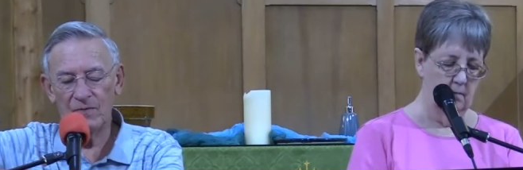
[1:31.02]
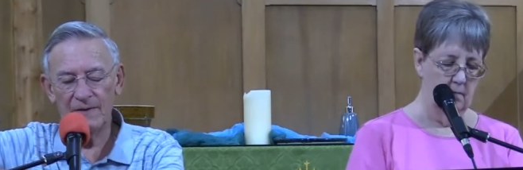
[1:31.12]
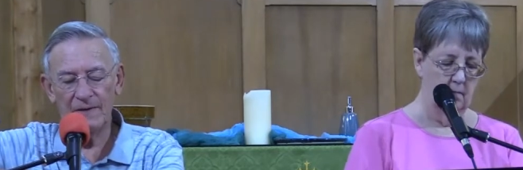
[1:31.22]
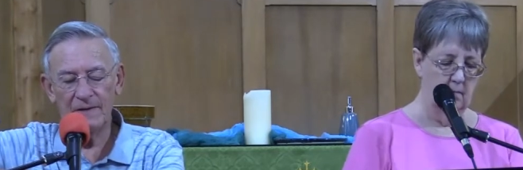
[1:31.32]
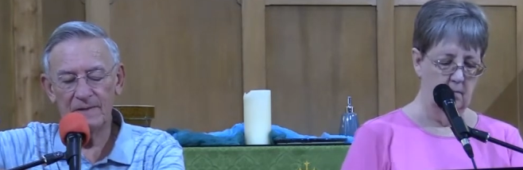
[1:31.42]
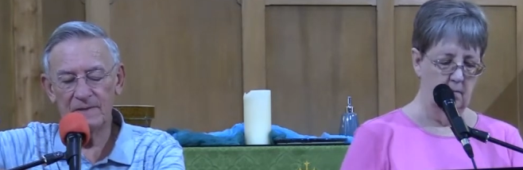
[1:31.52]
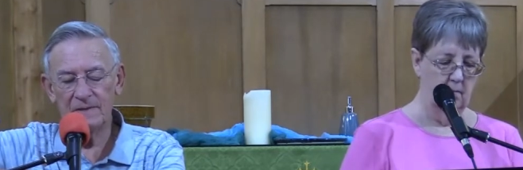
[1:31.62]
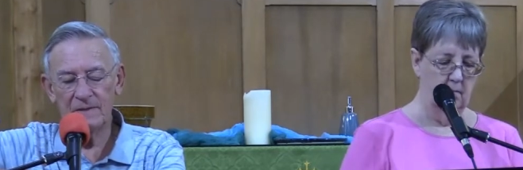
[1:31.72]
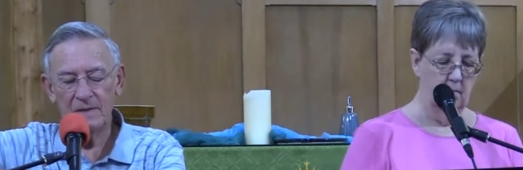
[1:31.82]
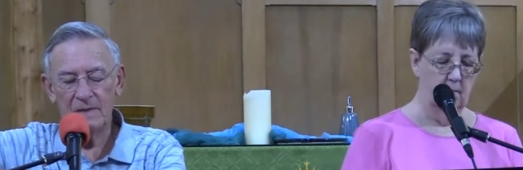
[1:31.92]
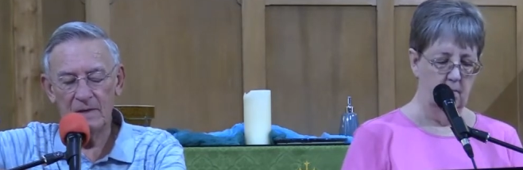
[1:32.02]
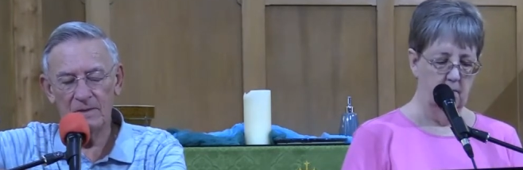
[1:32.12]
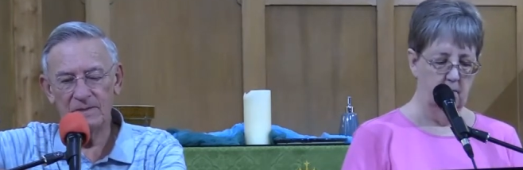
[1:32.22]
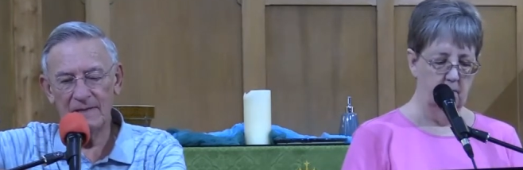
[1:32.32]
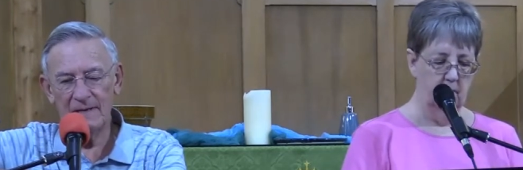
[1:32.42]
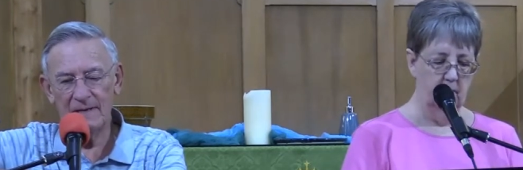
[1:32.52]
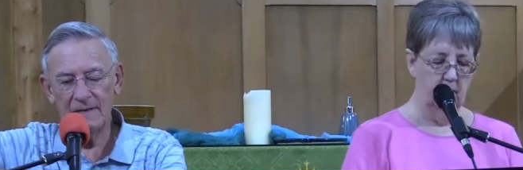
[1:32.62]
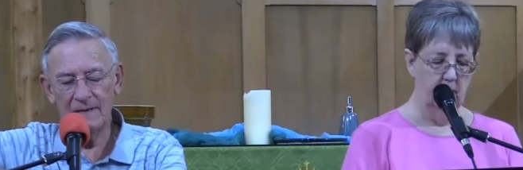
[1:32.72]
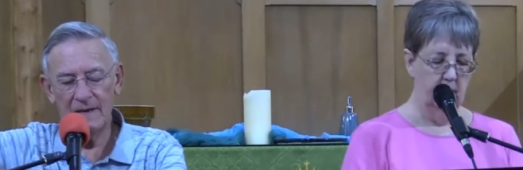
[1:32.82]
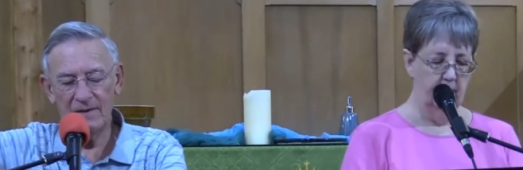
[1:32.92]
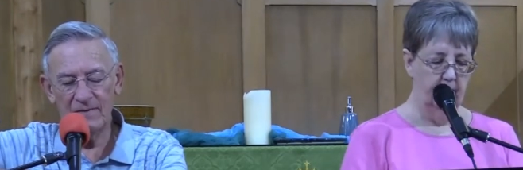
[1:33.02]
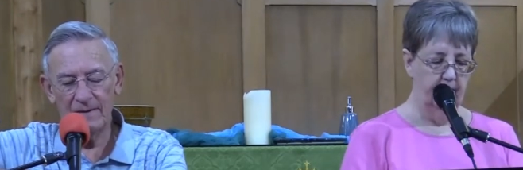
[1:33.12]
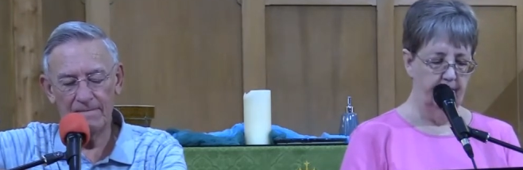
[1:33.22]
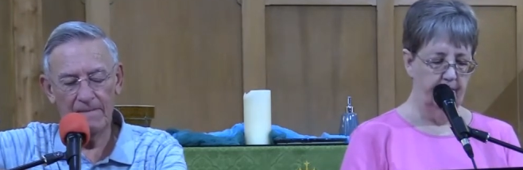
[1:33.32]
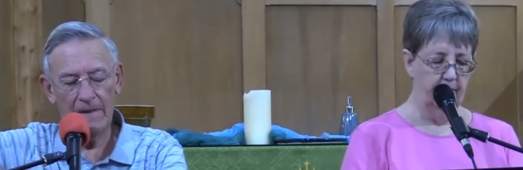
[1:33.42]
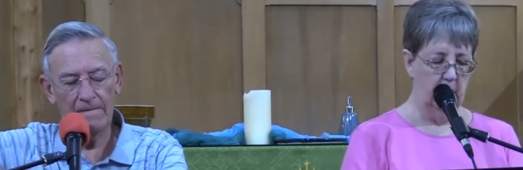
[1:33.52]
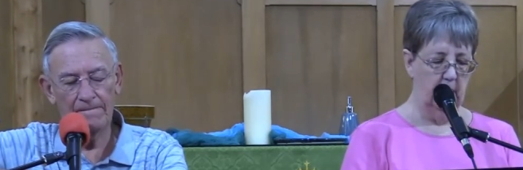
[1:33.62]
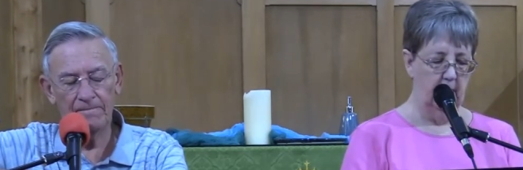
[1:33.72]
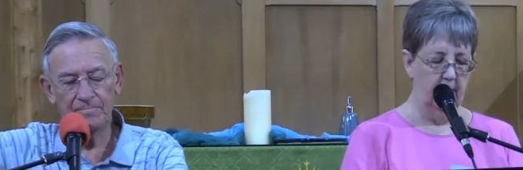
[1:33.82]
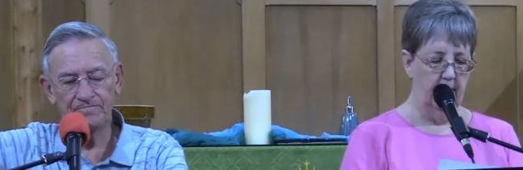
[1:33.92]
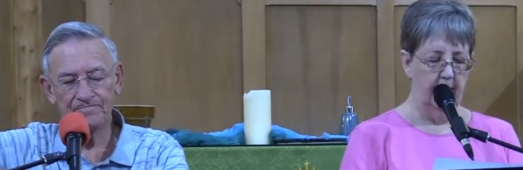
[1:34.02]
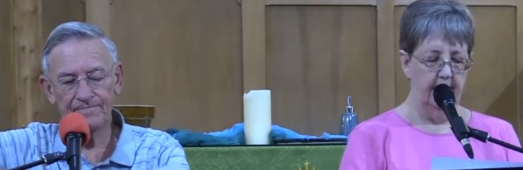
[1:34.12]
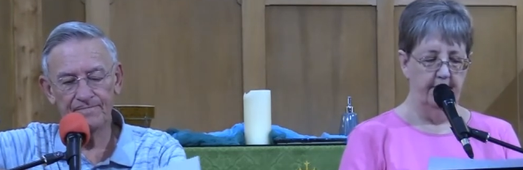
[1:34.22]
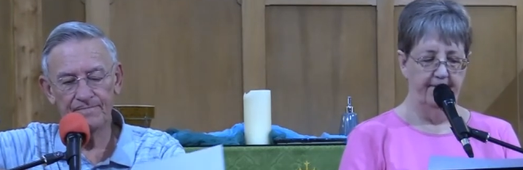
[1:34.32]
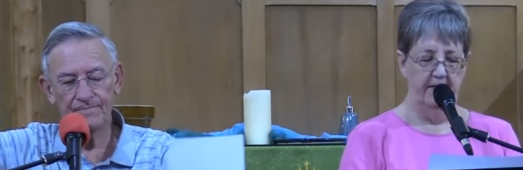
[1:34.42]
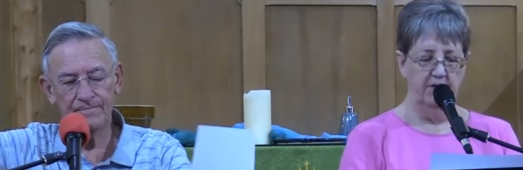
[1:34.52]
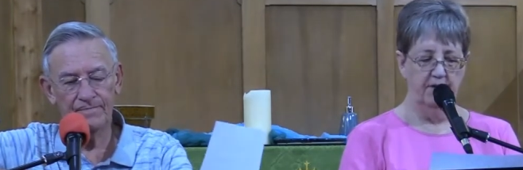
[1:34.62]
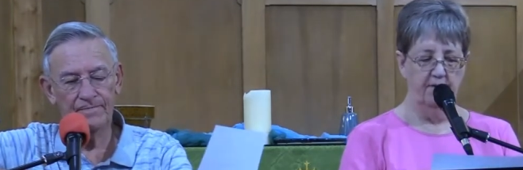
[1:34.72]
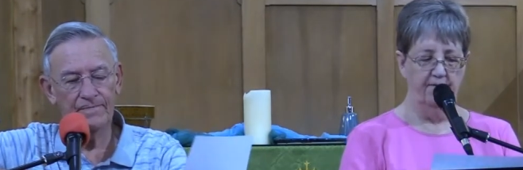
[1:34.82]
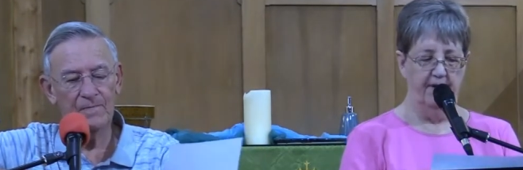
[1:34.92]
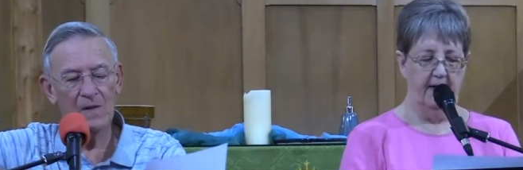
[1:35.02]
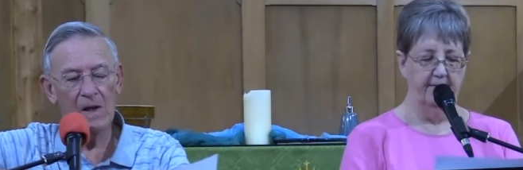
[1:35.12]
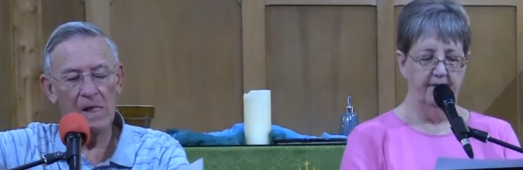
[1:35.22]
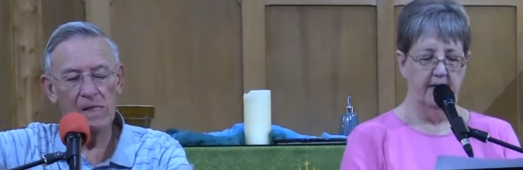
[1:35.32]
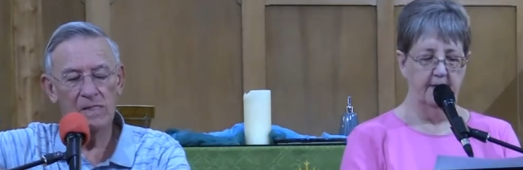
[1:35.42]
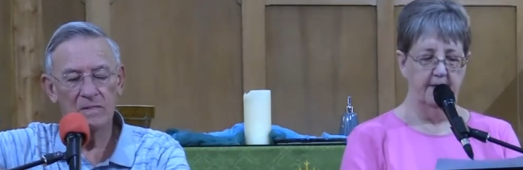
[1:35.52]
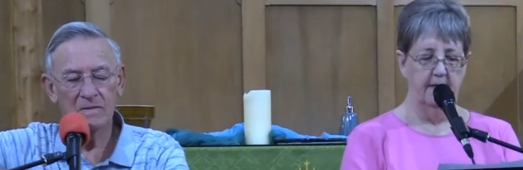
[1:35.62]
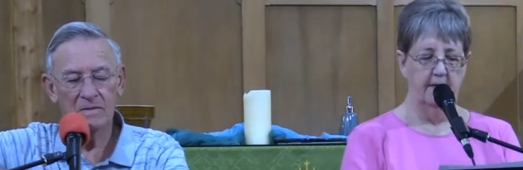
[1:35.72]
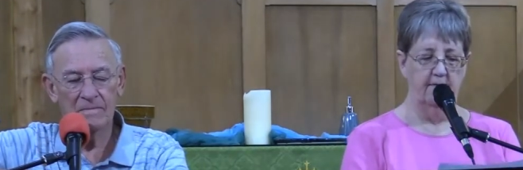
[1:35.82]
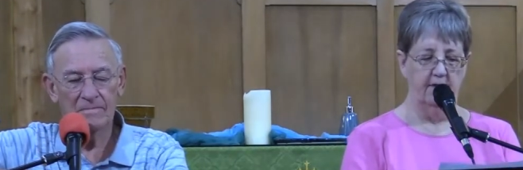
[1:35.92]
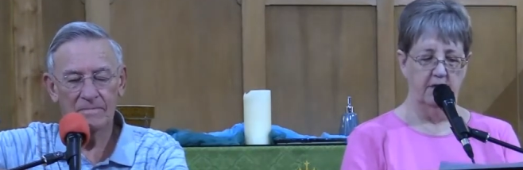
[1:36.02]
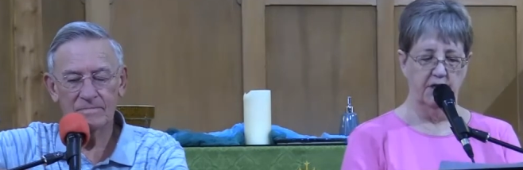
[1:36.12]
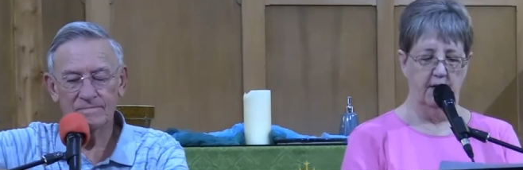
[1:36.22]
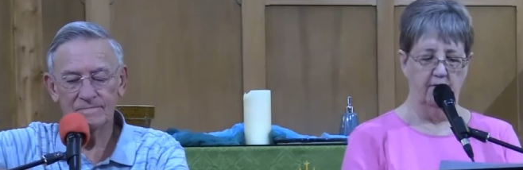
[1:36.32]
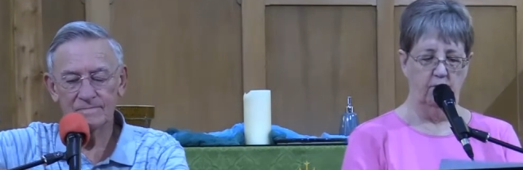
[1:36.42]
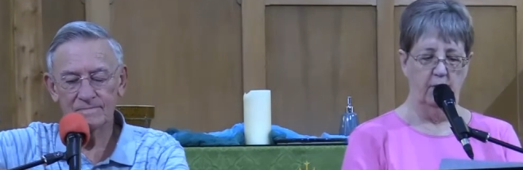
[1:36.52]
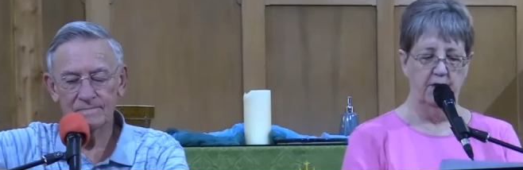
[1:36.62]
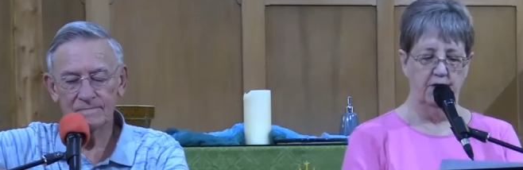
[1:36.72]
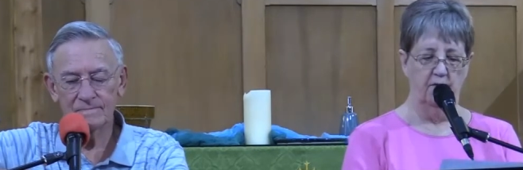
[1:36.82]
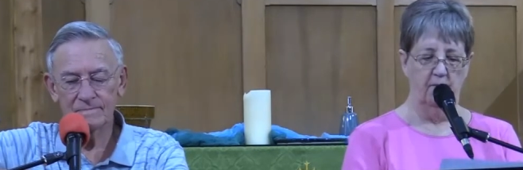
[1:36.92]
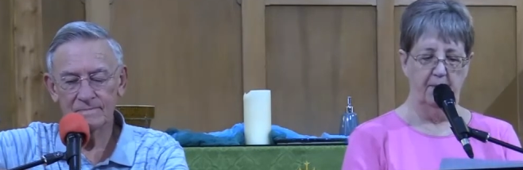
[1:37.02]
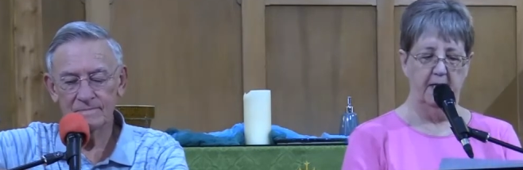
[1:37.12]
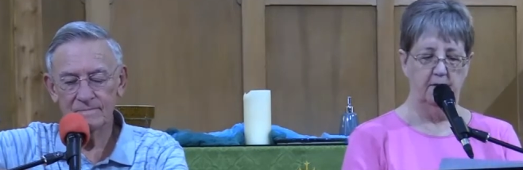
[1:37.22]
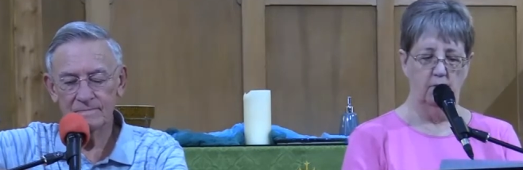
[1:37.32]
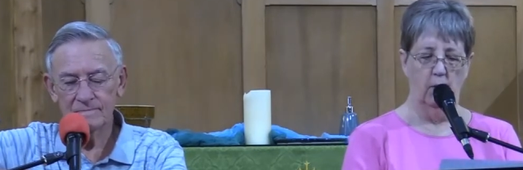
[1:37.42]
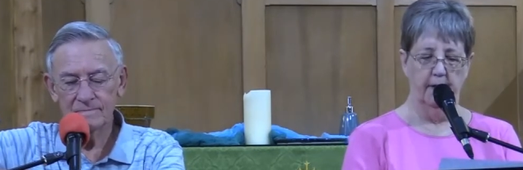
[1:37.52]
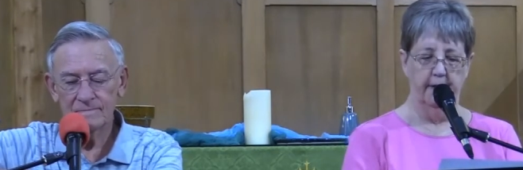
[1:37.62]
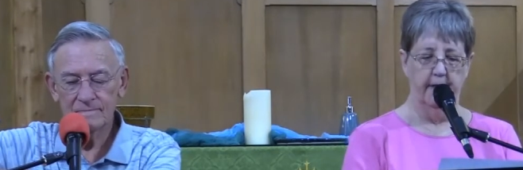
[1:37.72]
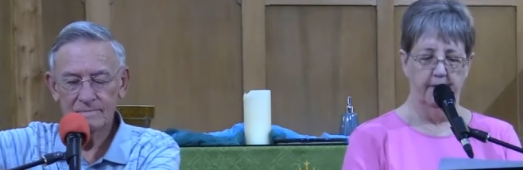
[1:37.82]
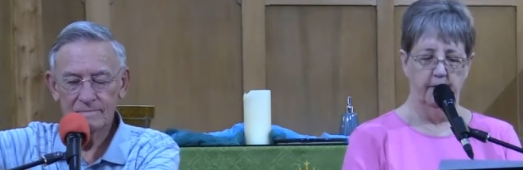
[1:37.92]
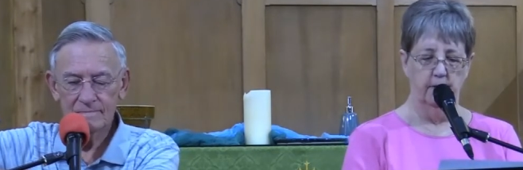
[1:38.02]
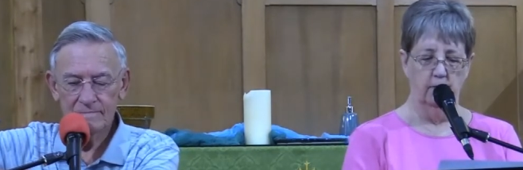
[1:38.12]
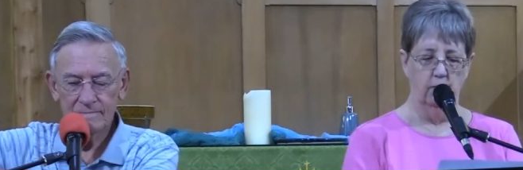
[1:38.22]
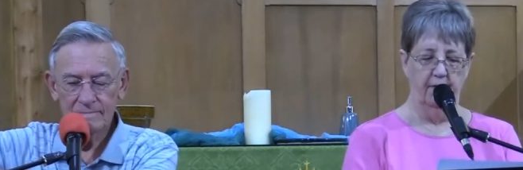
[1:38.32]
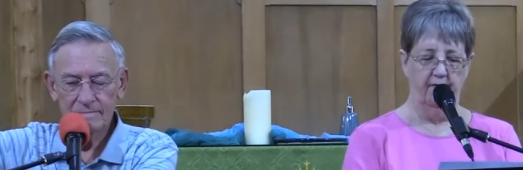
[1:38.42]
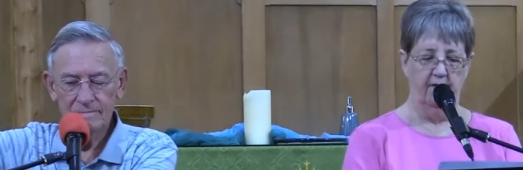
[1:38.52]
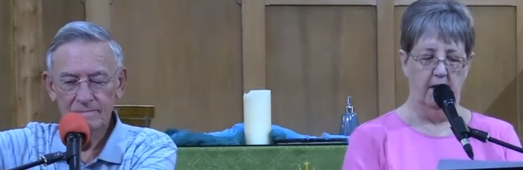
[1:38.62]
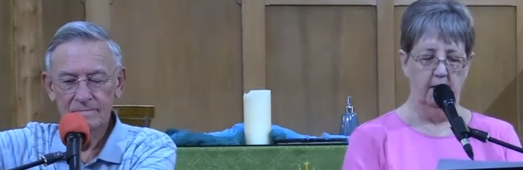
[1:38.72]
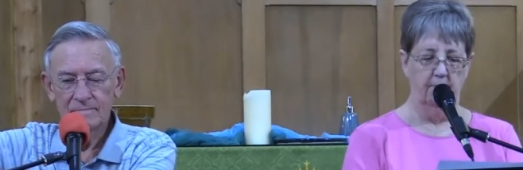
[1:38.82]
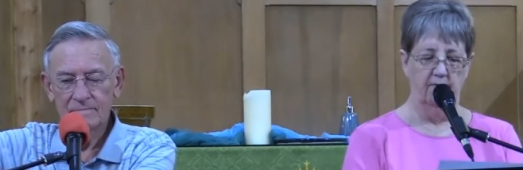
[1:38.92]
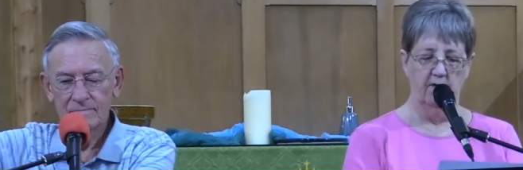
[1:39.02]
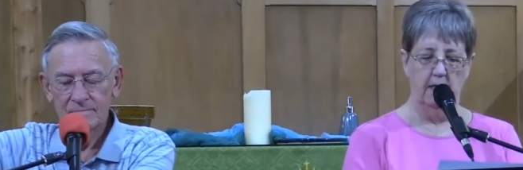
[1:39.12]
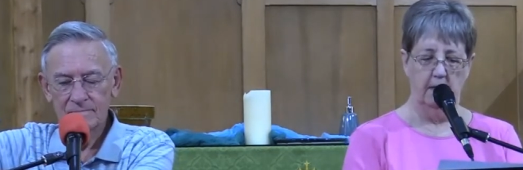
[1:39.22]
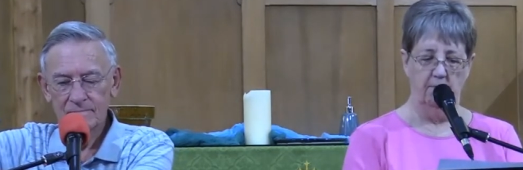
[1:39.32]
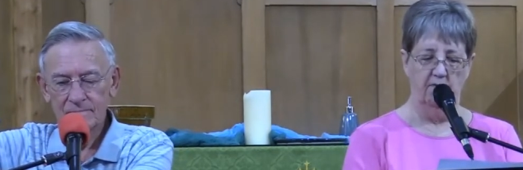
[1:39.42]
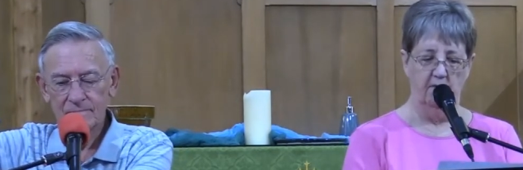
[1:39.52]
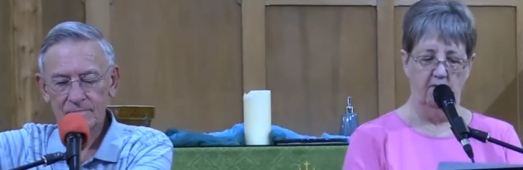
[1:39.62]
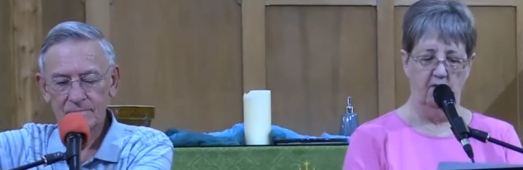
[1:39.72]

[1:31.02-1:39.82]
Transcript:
Speaker 1: things in, are singing in heaven.
Speaker 2: Ephesians 5:19 suggests we should speak to one another with psalms, hymns and